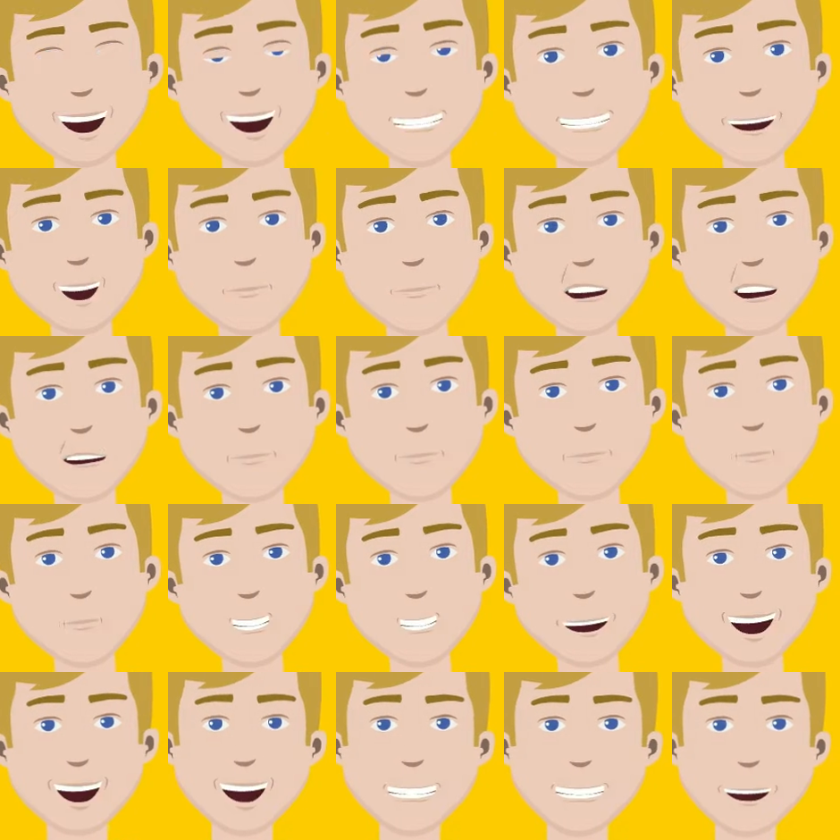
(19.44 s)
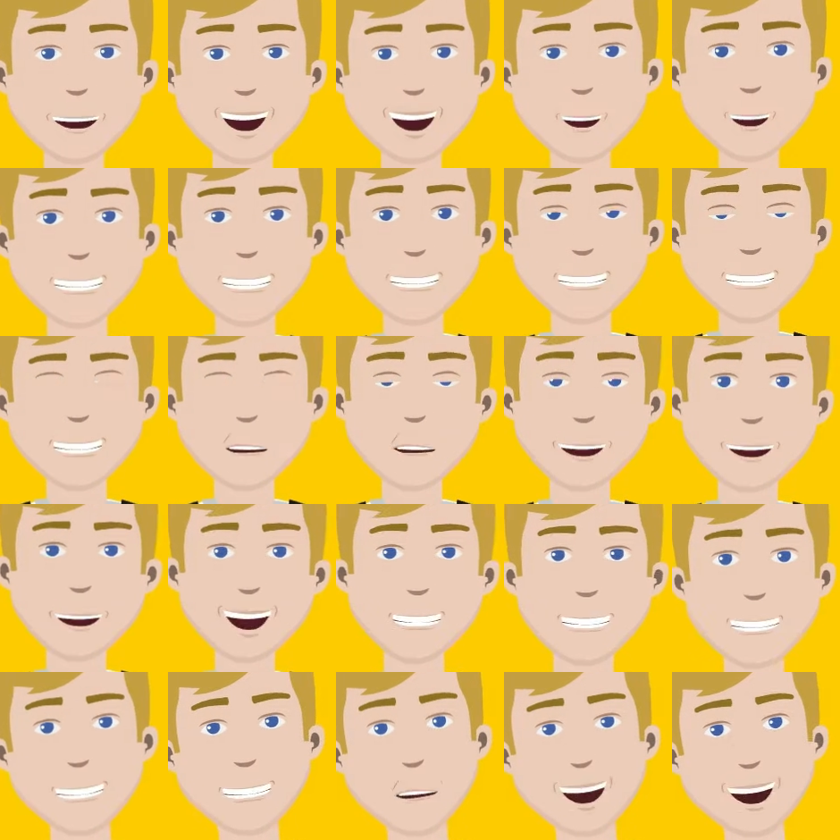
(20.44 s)
Let's find out what does it
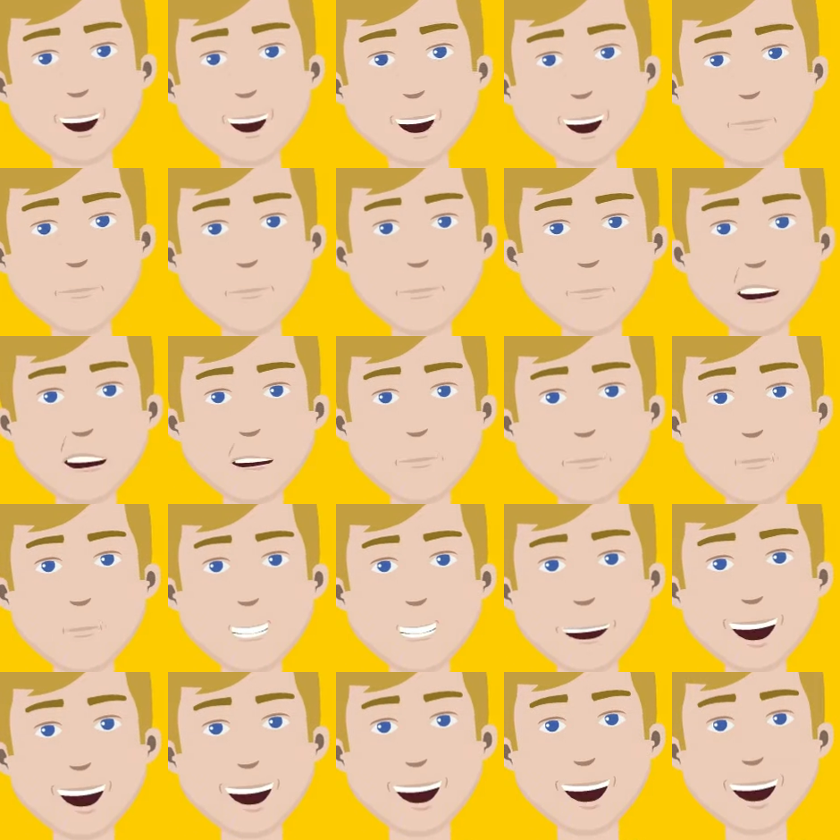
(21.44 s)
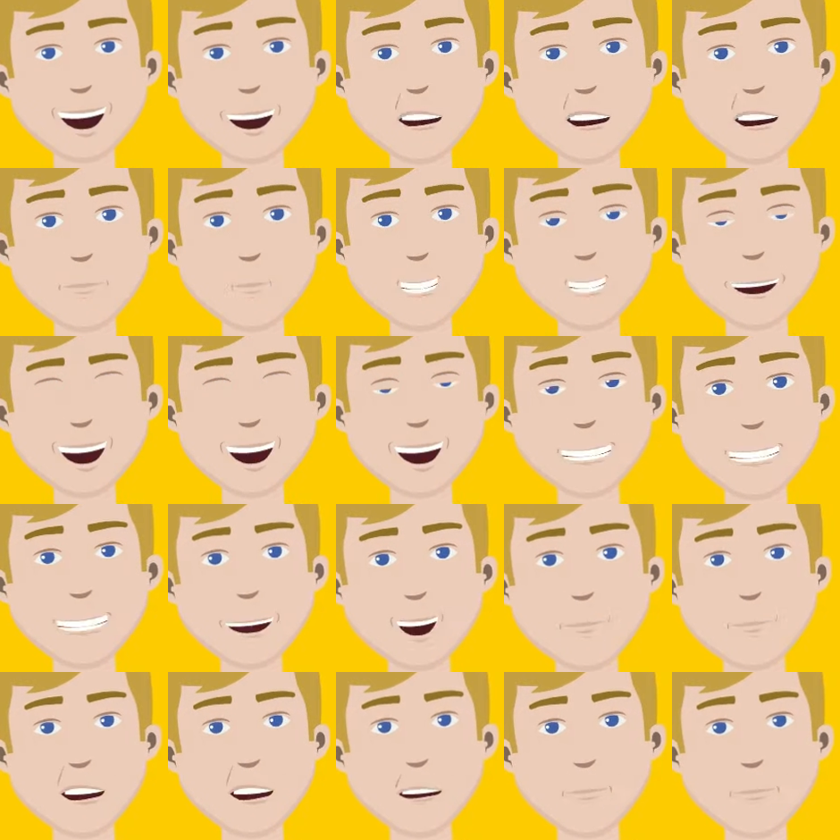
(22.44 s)
mean and how we can
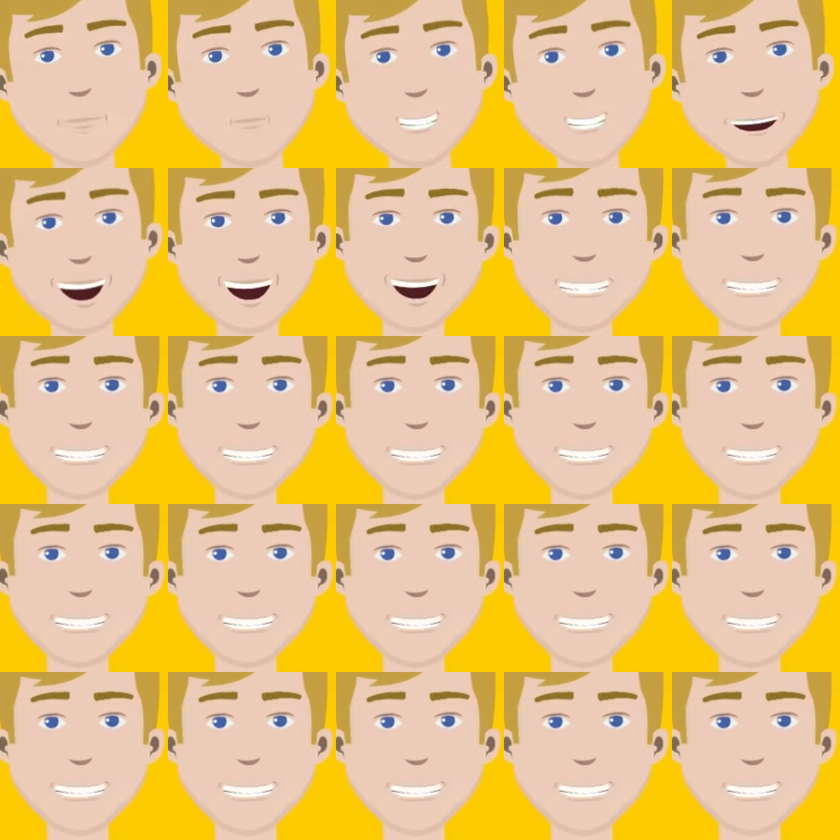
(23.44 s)
use it.